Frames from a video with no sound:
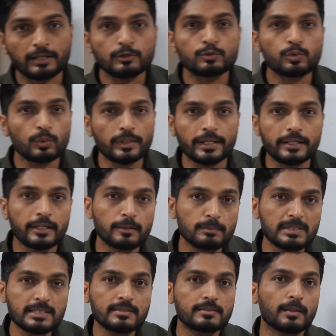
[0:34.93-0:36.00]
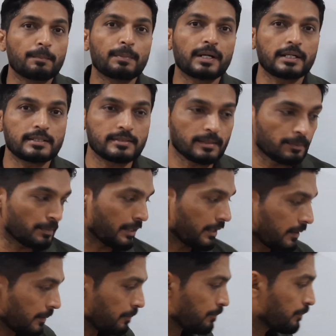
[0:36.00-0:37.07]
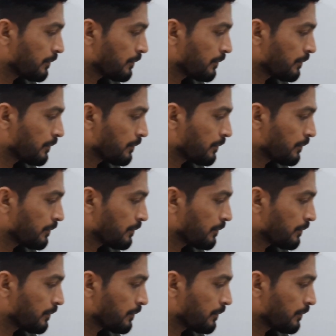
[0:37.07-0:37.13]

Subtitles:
Isolated means separate, separate.